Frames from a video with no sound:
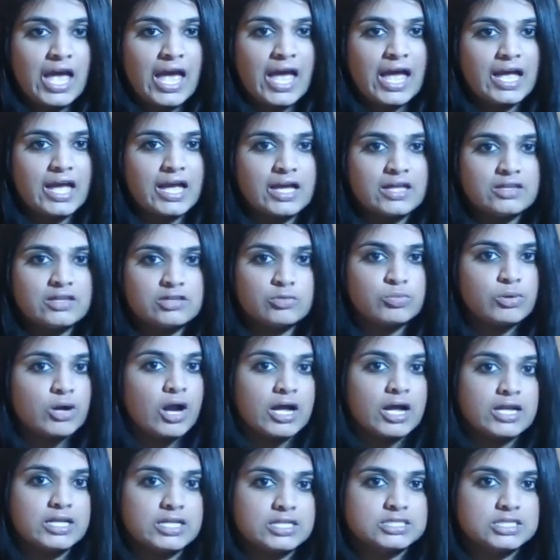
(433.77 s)
and the
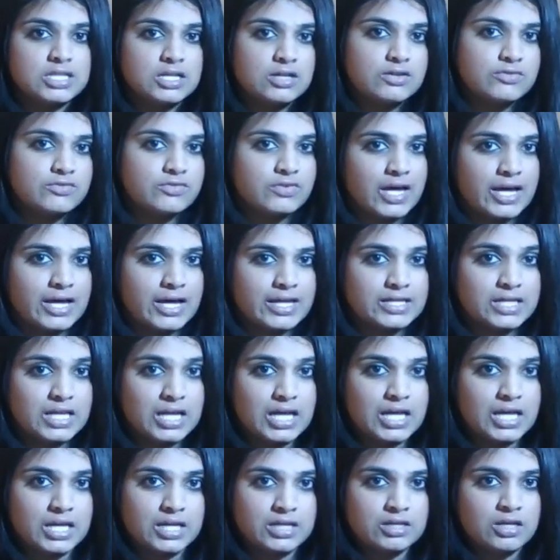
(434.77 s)
product of that
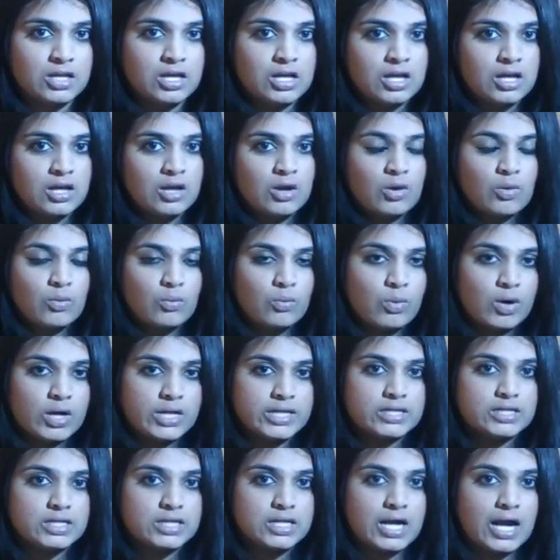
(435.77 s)
and
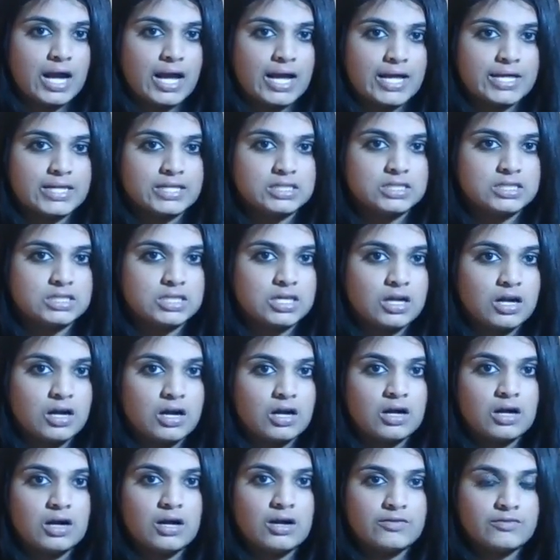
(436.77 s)
what kind
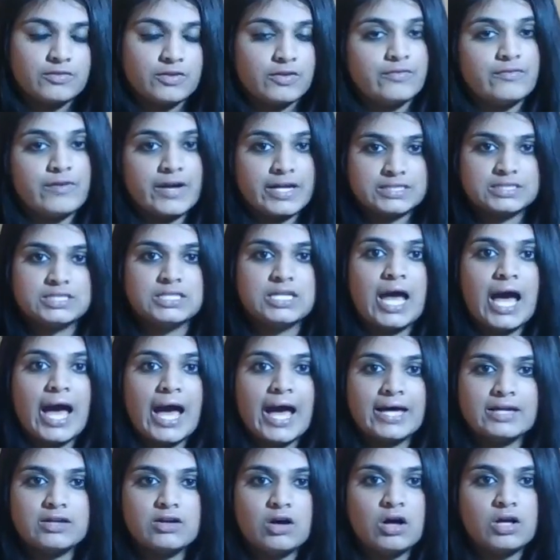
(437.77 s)
of effect it
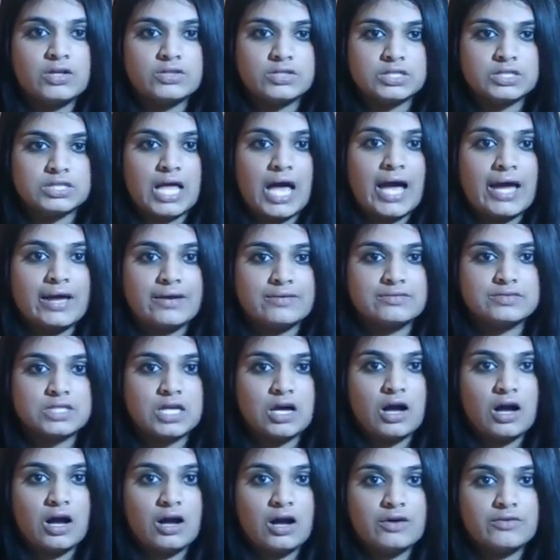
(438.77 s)
had on the lives
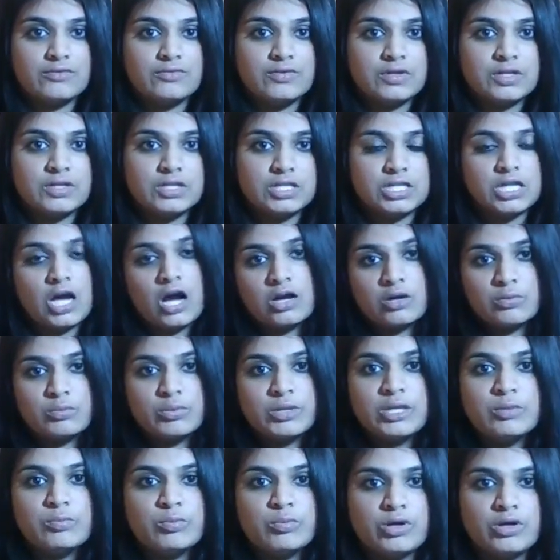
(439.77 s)
of young
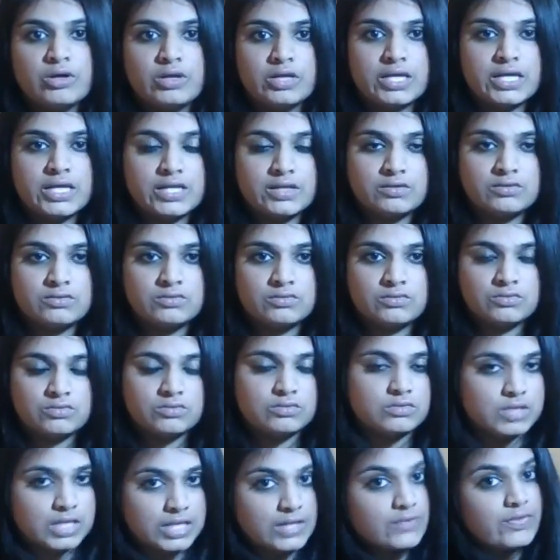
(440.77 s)
people
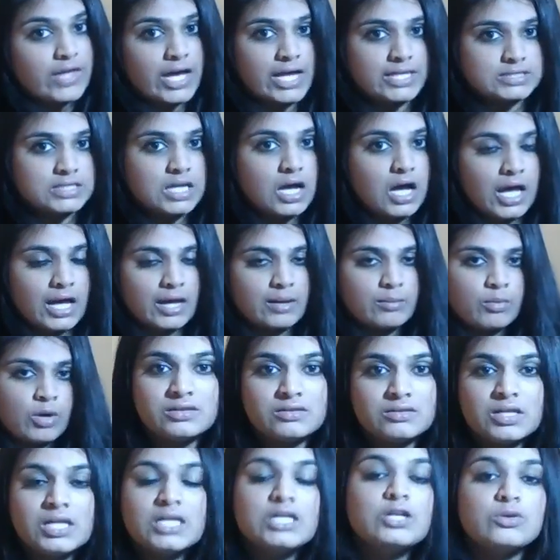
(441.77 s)
in that time.
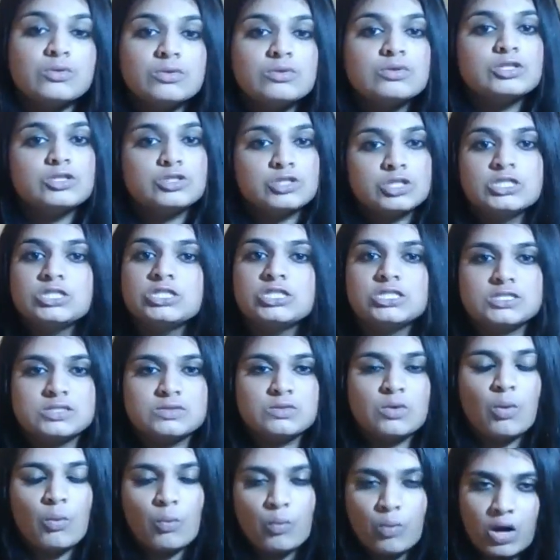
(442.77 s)
You should just
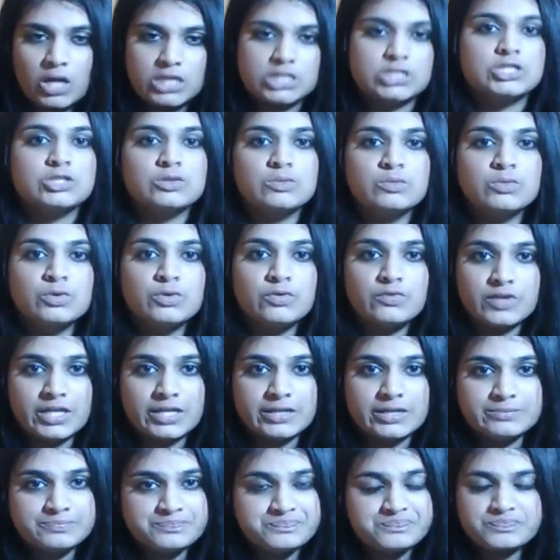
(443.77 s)
watch the
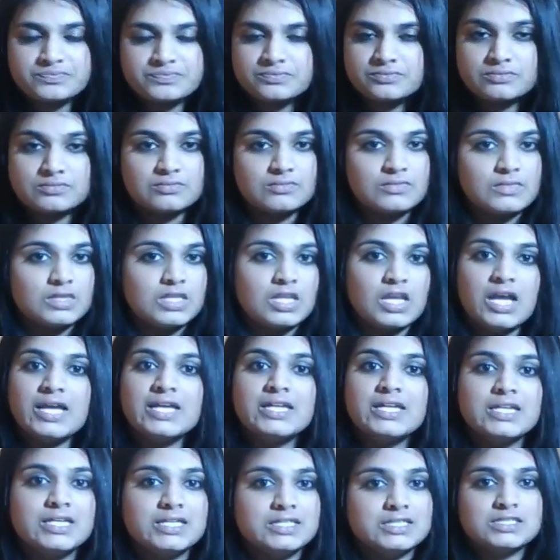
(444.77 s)
movie.
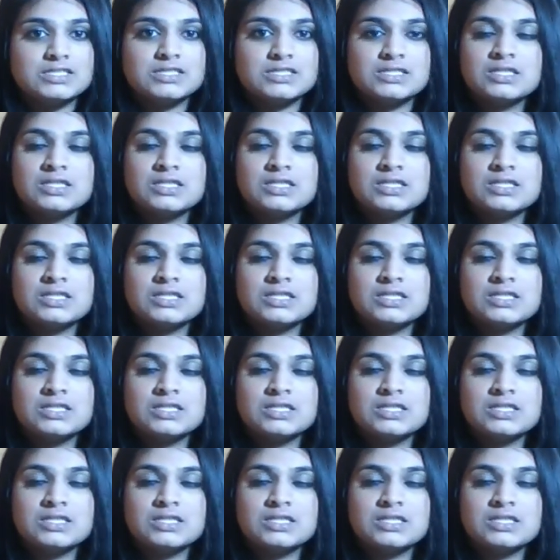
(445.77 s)
It is